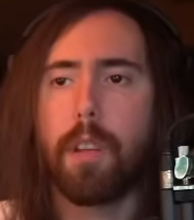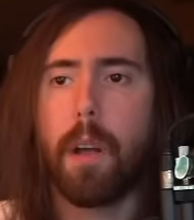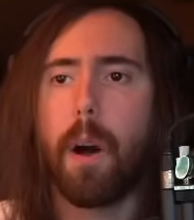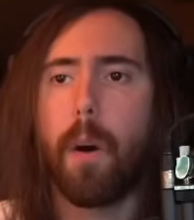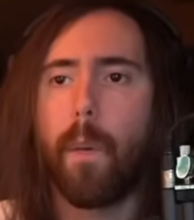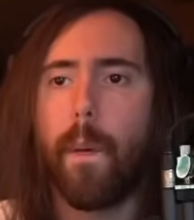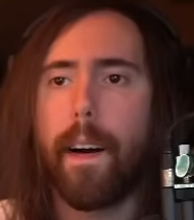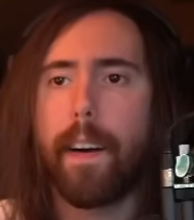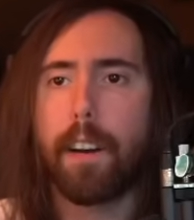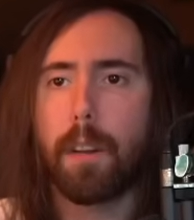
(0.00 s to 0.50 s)
a
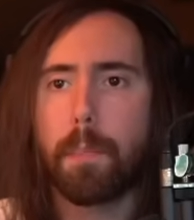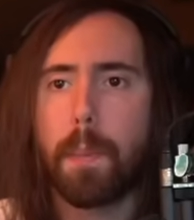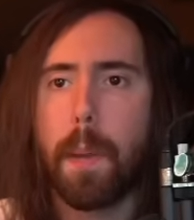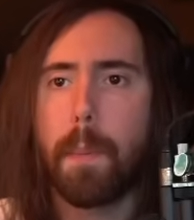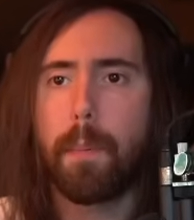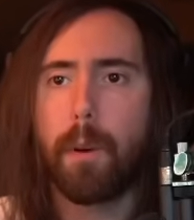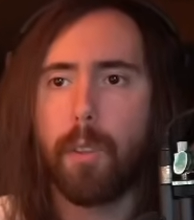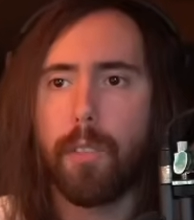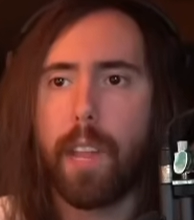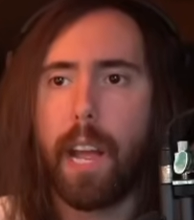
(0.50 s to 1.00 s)
lot of
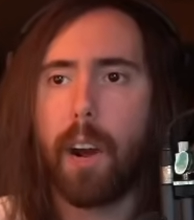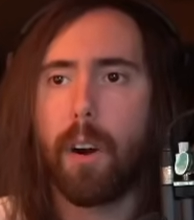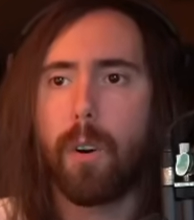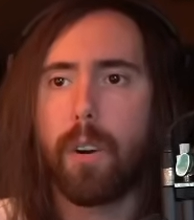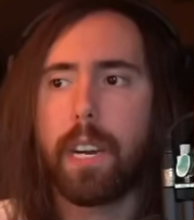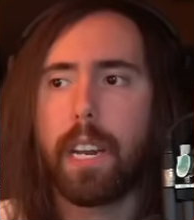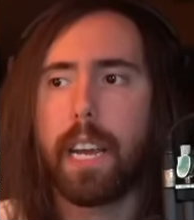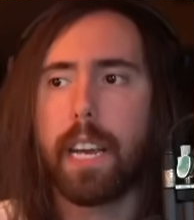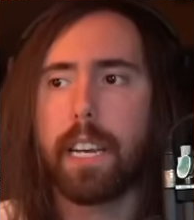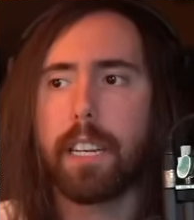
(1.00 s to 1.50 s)
people
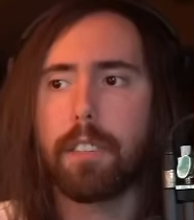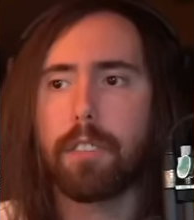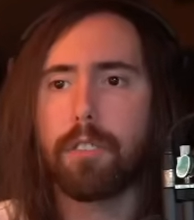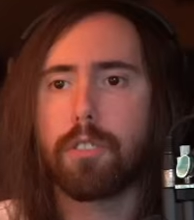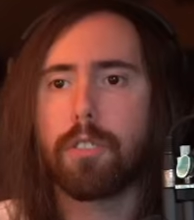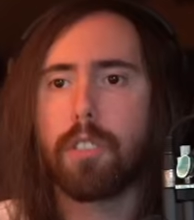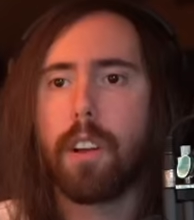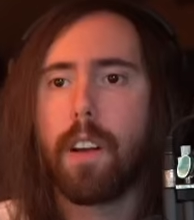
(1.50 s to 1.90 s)
nowadays.